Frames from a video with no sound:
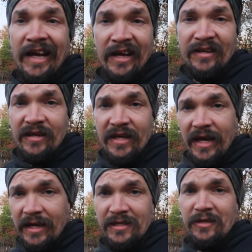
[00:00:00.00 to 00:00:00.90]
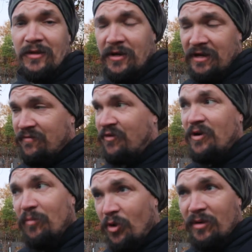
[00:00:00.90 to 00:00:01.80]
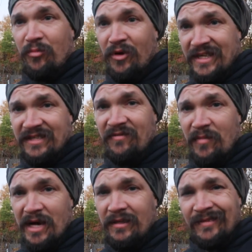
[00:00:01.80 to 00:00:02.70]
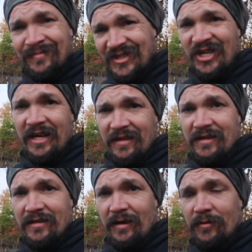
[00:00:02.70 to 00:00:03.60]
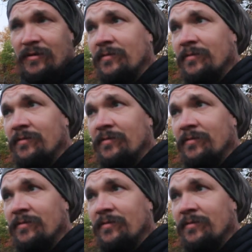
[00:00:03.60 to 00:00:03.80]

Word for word: And in case you're looking for a more impressive model, check these out.